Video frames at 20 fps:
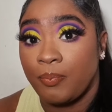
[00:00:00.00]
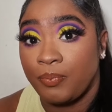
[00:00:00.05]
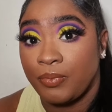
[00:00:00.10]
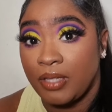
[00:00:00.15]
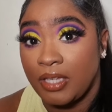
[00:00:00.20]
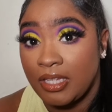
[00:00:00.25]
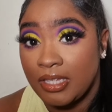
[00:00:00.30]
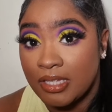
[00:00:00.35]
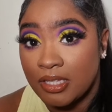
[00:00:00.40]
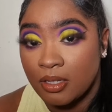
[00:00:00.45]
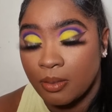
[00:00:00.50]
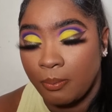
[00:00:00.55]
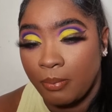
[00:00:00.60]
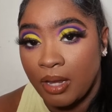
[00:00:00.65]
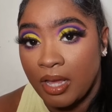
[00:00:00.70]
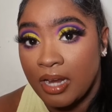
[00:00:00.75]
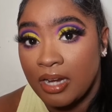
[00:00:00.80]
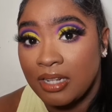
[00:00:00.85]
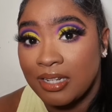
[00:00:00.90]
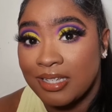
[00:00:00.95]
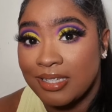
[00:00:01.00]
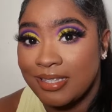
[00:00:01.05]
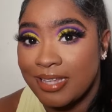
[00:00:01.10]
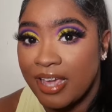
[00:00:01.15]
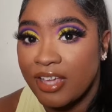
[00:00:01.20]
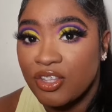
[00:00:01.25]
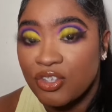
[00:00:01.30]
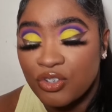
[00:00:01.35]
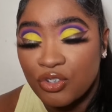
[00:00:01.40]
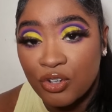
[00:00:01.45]
easy to blend. The
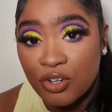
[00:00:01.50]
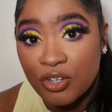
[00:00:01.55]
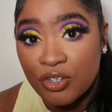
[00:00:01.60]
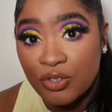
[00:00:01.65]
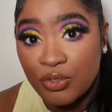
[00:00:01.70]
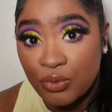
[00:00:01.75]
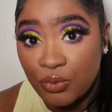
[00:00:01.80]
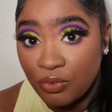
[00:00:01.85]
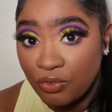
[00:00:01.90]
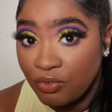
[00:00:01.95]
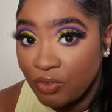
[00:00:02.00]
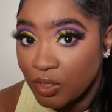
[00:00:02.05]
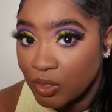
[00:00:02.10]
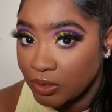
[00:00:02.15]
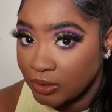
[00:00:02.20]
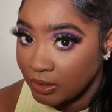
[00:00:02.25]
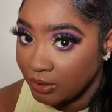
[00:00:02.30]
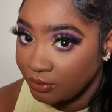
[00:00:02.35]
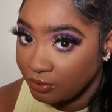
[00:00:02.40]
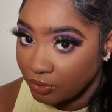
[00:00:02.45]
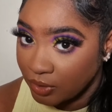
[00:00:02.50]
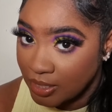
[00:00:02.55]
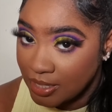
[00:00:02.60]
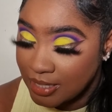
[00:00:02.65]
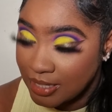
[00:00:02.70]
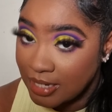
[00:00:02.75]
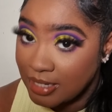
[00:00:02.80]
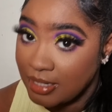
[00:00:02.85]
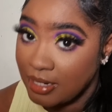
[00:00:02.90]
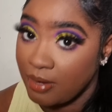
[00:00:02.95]
textures do feel different,
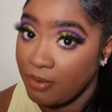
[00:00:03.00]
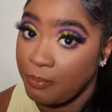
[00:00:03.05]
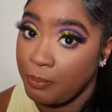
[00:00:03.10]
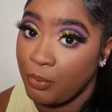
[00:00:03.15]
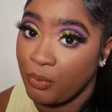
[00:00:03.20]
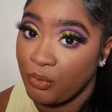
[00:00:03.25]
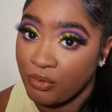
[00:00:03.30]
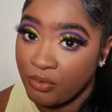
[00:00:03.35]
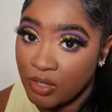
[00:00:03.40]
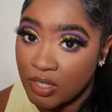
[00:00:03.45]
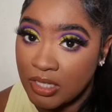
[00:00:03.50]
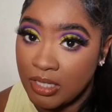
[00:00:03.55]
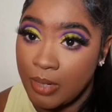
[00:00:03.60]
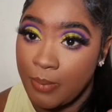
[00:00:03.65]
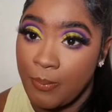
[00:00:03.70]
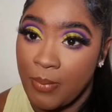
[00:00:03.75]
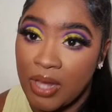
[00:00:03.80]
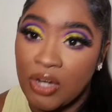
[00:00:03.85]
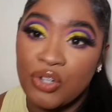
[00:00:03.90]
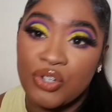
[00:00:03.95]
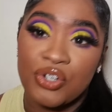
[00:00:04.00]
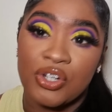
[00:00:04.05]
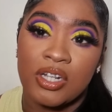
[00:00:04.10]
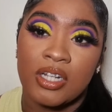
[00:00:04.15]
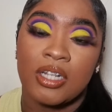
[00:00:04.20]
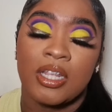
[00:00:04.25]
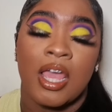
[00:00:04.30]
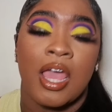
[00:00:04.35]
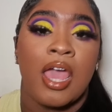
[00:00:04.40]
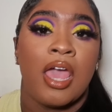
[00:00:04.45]
as I previously mentioned,